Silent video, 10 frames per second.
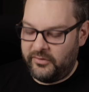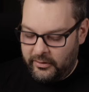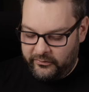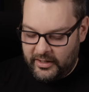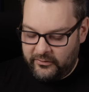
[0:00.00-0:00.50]

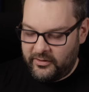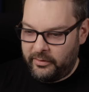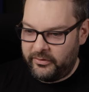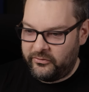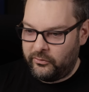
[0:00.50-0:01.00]
is
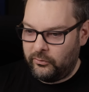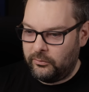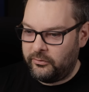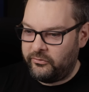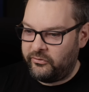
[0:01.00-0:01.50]
now
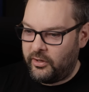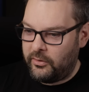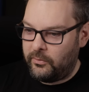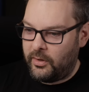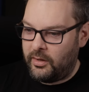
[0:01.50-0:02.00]
installed,
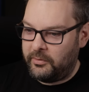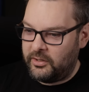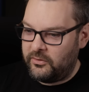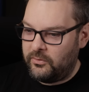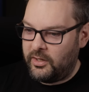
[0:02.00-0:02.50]
so I'm
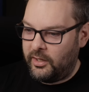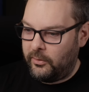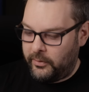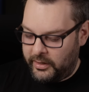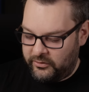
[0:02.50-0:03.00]
going to do
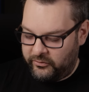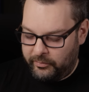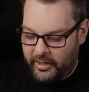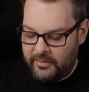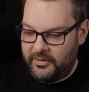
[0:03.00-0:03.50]
curl and then just
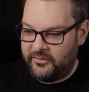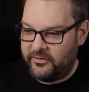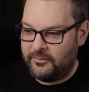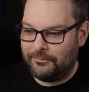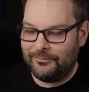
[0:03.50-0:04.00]
pipe it
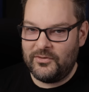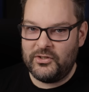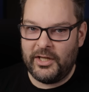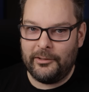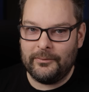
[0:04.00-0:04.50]
to
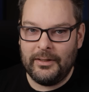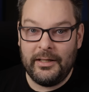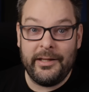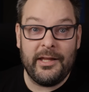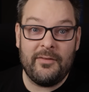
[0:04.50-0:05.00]
shell.
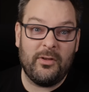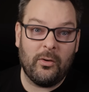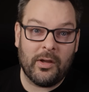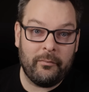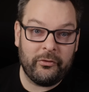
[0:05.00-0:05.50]
If you're
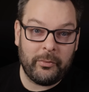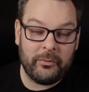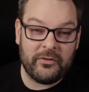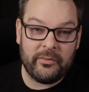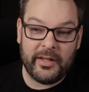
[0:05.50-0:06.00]
not comfortable
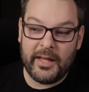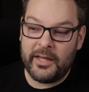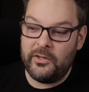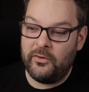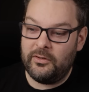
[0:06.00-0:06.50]
with doing
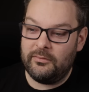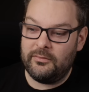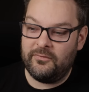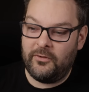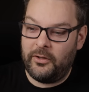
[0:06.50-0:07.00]
that, you
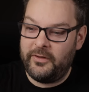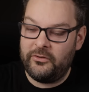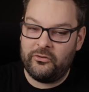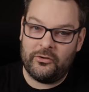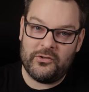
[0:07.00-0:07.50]
can follow the
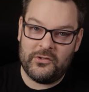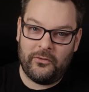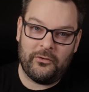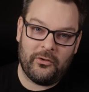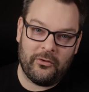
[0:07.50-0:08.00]
instructions
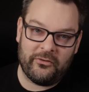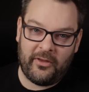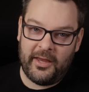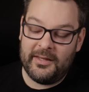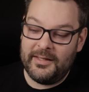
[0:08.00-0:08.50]
on the Docker
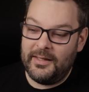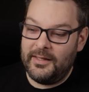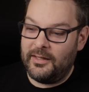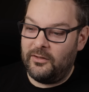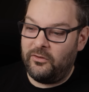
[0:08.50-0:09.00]
site
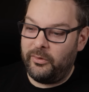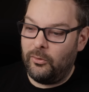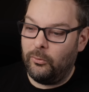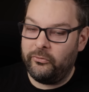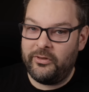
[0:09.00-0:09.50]
and do it
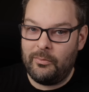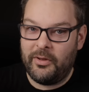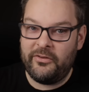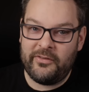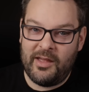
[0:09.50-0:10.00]
all step
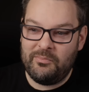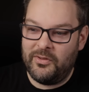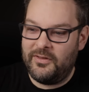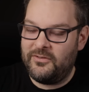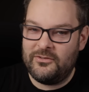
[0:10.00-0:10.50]
by step,
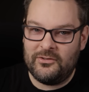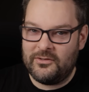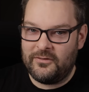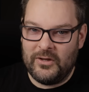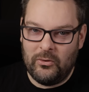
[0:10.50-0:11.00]
but this
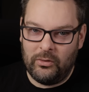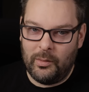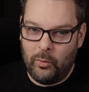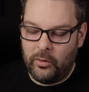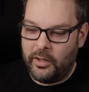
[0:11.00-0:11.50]
just does it all
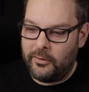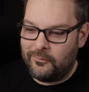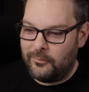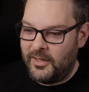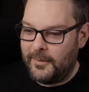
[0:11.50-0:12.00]
in one go
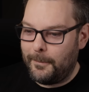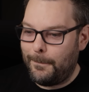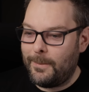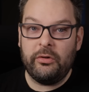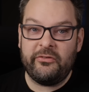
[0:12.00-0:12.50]
for me.
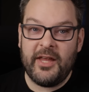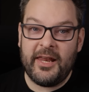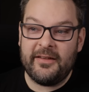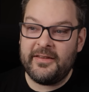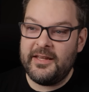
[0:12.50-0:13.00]
Once the
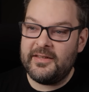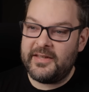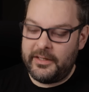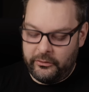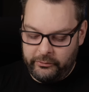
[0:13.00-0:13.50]
LXC
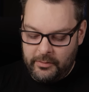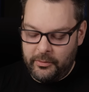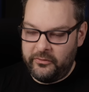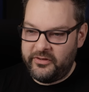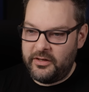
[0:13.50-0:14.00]
container's
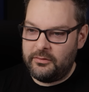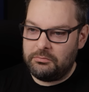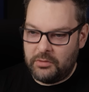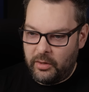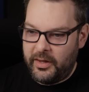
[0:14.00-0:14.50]
rebooted,
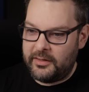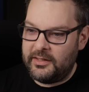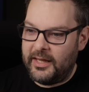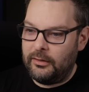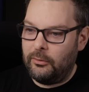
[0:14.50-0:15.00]
go ahead
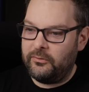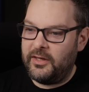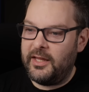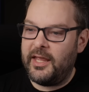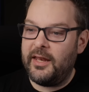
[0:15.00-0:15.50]
and get logged
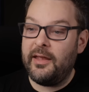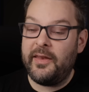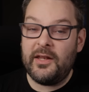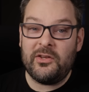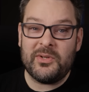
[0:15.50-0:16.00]
in again
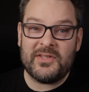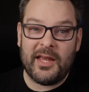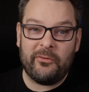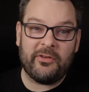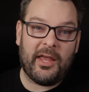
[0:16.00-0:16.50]
and then do a
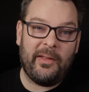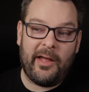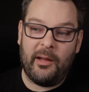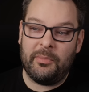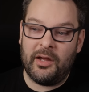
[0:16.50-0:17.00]
tailscale
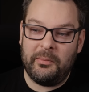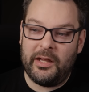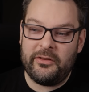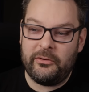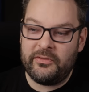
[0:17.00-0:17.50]
up. I'm
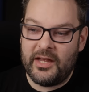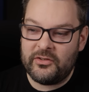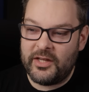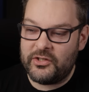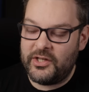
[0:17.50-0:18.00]
going to do a
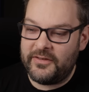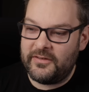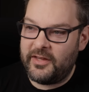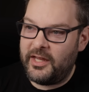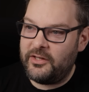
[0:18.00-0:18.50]
dash dash
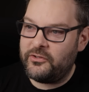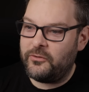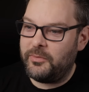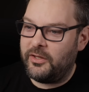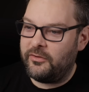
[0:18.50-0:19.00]
SSH
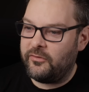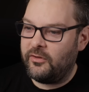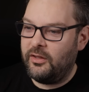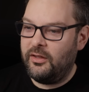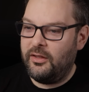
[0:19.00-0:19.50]
just because
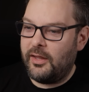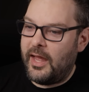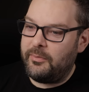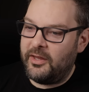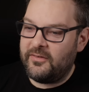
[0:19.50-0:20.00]

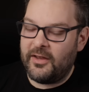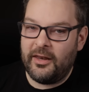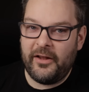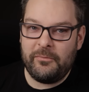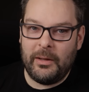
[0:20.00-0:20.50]
habit, I
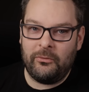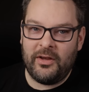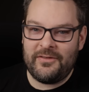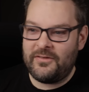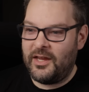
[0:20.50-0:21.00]
like to be able
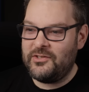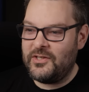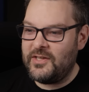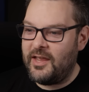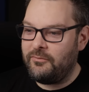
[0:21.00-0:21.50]
to SSH
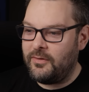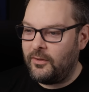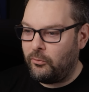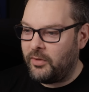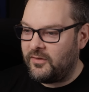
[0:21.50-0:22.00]
into
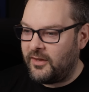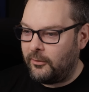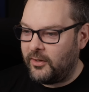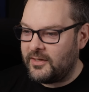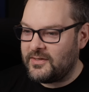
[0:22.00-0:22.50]
everything on my
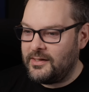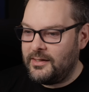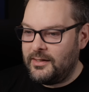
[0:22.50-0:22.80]
tailnet.